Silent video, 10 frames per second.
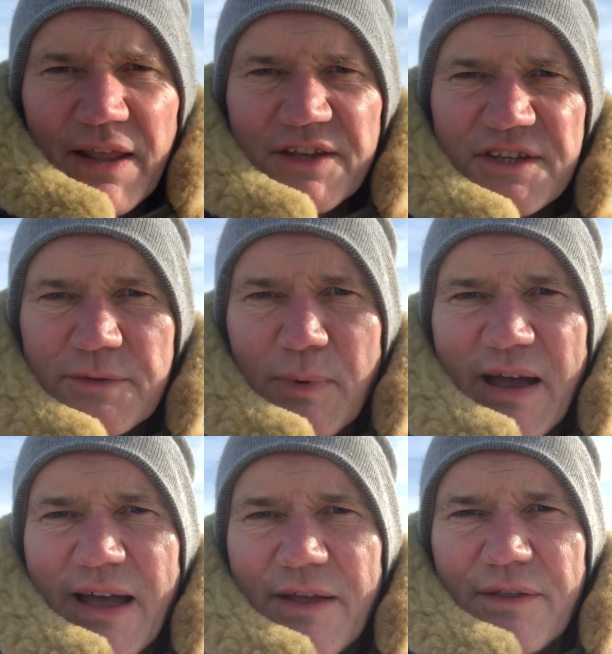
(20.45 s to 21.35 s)
And this is
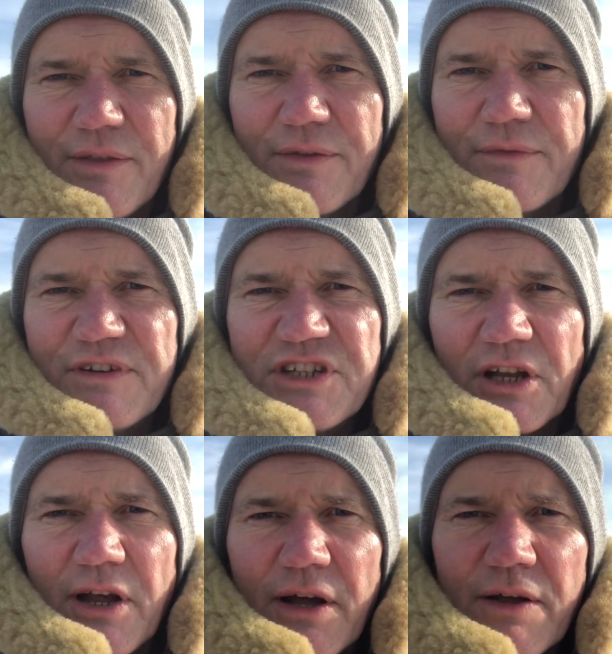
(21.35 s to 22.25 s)
where the
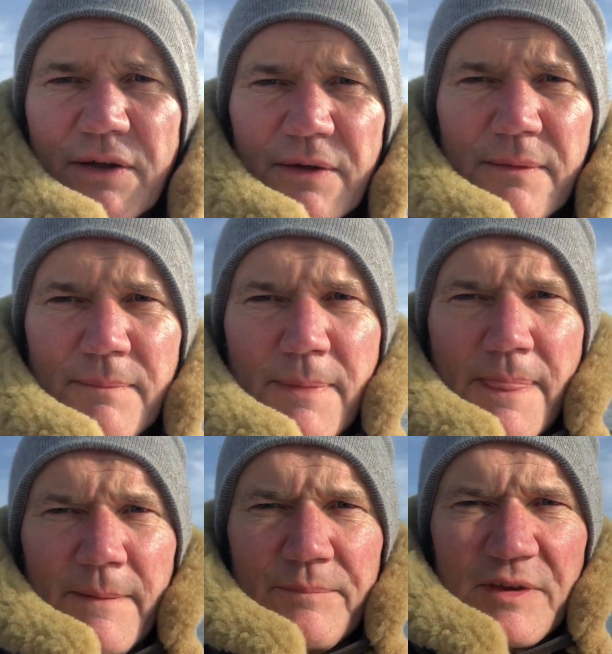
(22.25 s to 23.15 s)
Wisła
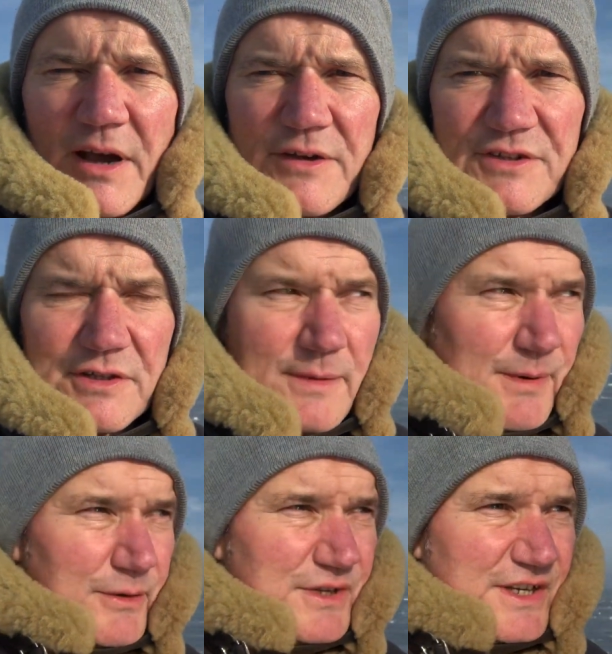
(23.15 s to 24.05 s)
goes into the
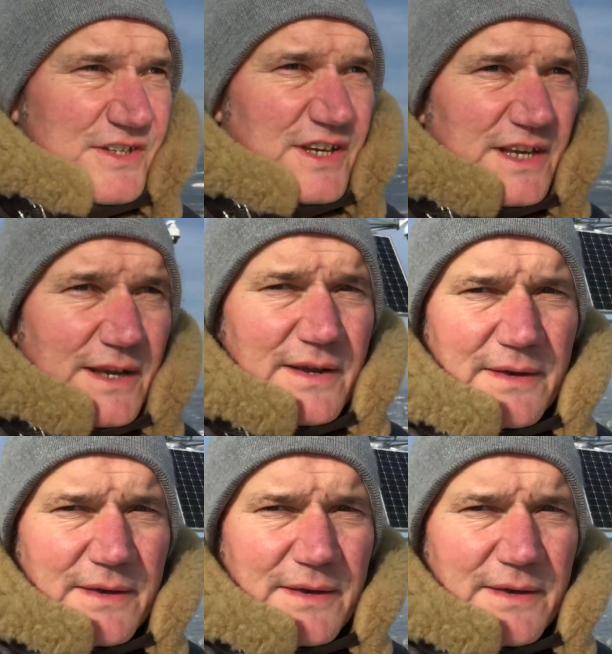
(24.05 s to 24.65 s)
Baltic Sea.